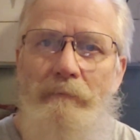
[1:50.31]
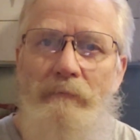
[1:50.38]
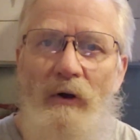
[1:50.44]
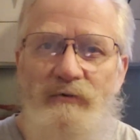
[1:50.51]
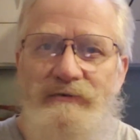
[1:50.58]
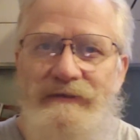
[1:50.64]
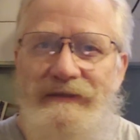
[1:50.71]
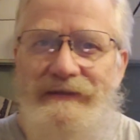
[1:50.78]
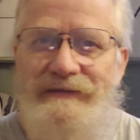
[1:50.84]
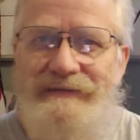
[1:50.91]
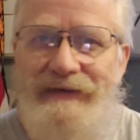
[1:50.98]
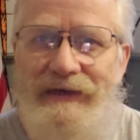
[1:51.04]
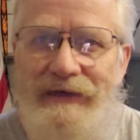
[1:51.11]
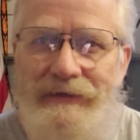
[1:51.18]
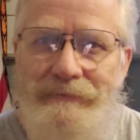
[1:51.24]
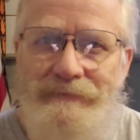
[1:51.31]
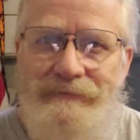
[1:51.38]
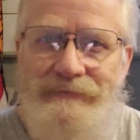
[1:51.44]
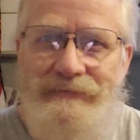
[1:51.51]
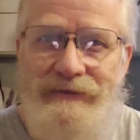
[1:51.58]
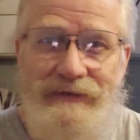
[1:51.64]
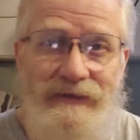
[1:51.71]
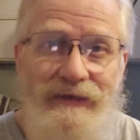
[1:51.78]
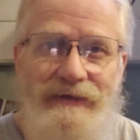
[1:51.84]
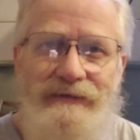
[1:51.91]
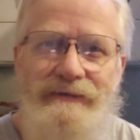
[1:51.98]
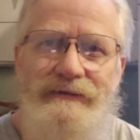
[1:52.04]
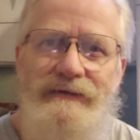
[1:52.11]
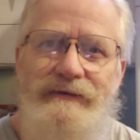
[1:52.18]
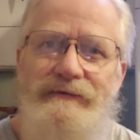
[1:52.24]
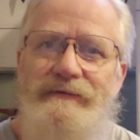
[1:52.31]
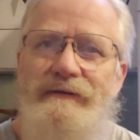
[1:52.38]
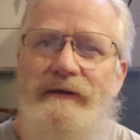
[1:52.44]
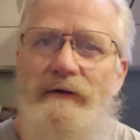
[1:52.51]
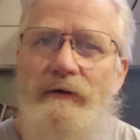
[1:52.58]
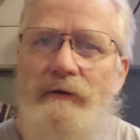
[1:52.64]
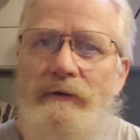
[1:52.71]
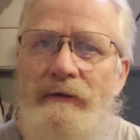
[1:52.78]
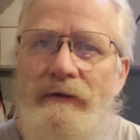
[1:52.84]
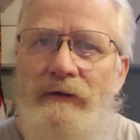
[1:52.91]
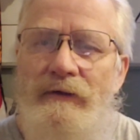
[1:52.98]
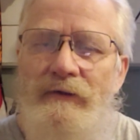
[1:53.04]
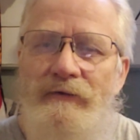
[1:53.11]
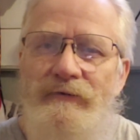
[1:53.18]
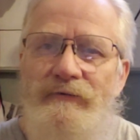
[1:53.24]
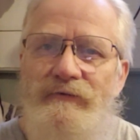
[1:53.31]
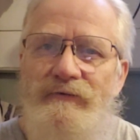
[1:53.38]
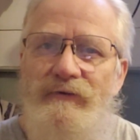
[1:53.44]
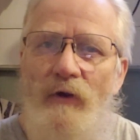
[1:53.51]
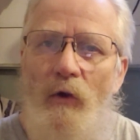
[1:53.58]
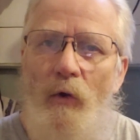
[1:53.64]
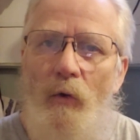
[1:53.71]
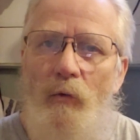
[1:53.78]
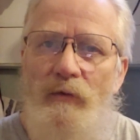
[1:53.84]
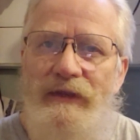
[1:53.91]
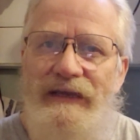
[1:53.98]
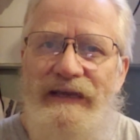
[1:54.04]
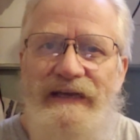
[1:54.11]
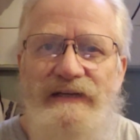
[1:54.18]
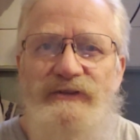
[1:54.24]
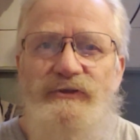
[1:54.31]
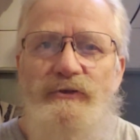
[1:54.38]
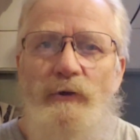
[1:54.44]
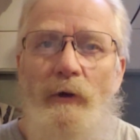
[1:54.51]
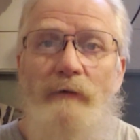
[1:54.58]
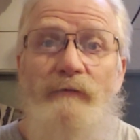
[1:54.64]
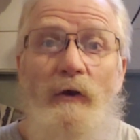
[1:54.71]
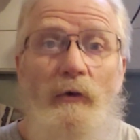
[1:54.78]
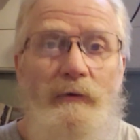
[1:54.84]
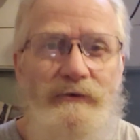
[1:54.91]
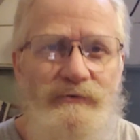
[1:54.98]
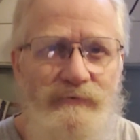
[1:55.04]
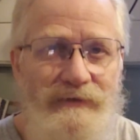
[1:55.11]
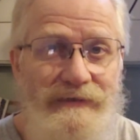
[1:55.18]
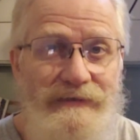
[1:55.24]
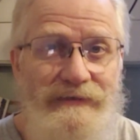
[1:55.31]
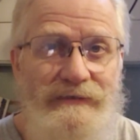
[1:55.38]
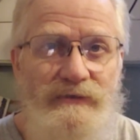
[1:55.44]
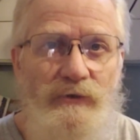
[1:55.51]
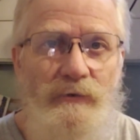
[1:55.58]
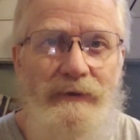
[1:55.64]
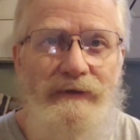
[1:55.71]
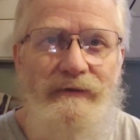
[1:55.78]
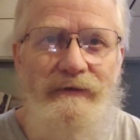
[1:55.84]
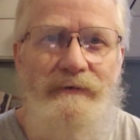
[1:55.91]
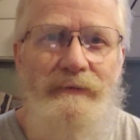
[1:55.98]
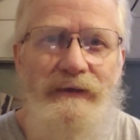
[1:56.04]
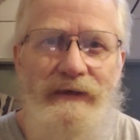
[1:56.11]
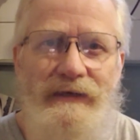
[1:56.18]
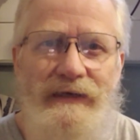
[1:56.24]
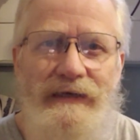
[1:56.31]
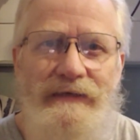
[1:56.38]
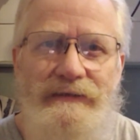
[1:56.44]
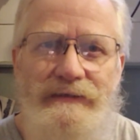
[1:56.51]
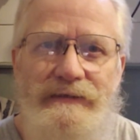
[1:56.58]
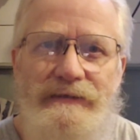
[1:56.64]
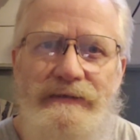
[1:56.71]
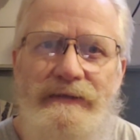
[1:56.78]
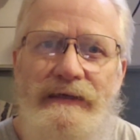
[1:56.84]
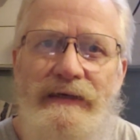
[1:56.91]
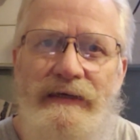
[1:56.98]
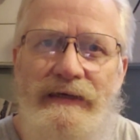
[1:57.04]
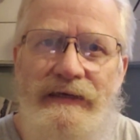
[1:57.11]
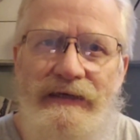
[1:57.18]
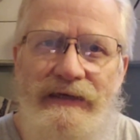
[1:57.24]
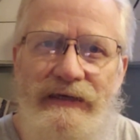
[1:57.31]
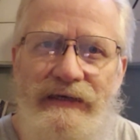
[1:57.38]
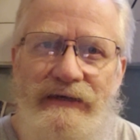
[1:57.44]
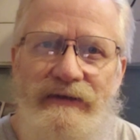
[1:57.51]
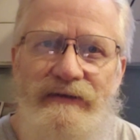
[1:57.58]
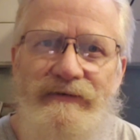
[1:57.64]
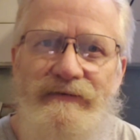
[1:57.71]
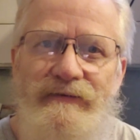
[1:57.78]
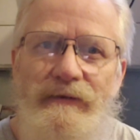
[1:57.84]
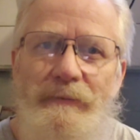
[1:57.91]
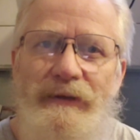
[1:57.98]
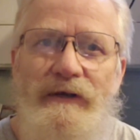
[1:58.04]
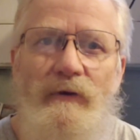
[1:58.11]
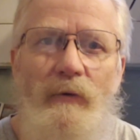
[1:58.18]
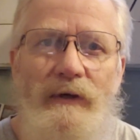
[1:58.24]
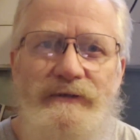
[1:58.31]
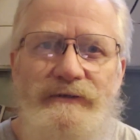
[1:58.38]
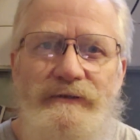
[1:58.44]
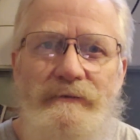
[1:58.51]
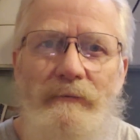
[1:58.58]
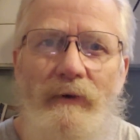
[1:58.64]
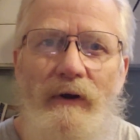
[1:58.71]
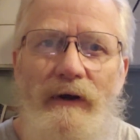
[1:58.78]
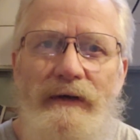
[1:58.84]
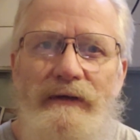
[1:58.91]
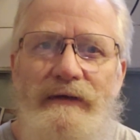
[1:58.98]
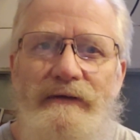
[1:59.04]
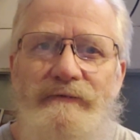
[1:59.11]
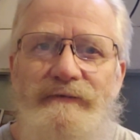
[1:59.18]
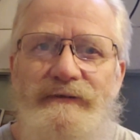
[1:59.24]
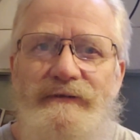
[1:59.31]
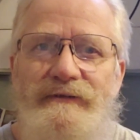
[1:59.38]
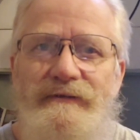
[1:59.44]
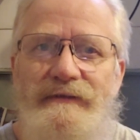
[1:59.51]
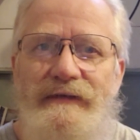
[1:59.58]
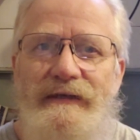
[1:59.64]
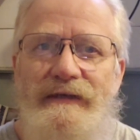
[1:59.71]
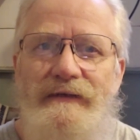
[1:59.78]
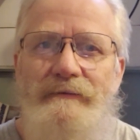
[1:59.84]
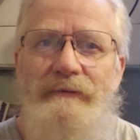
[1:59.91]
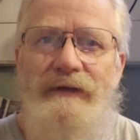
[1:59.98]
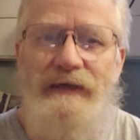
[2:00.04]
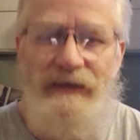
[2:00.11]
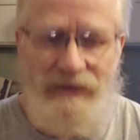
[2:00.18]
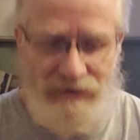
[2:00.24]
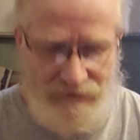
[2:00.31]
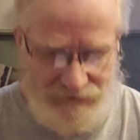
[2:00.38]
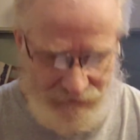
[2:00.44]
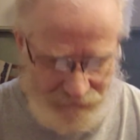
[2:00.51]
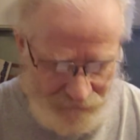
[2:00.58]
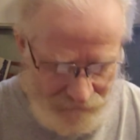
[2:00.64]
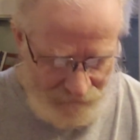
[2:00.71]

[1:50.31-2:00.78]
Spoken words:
most of the time, the client does know. So the issue of who is really doing the communication is the big question mark in facilitated communication.